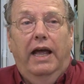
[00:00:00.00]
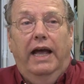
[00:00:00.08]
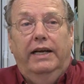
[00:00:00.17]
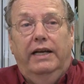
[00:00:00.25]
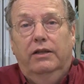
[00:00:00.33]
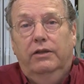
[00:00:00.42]

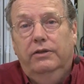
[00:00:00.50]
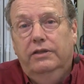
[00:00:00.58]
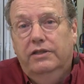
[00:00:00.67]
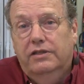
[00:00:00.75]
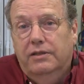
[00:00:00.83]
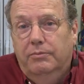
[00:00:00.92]
And I
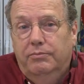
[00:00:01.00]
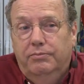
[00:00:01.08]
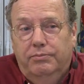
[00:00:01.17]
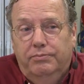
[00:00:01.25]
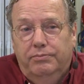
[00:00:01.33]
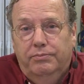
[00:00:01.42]
learned some
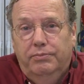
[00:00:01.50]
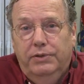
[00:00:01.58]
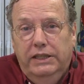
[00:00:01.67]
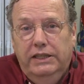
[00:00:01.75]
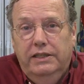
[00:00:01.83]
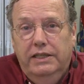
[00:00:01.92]

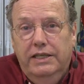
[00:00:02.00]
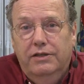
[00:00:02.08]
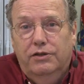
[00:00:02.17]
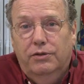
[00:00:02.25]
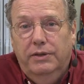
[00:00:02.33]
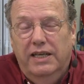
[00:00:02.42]
pretty
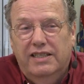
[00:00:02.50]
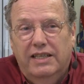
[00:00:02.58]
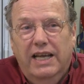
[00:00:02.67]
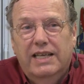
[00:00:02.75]
neat tricks,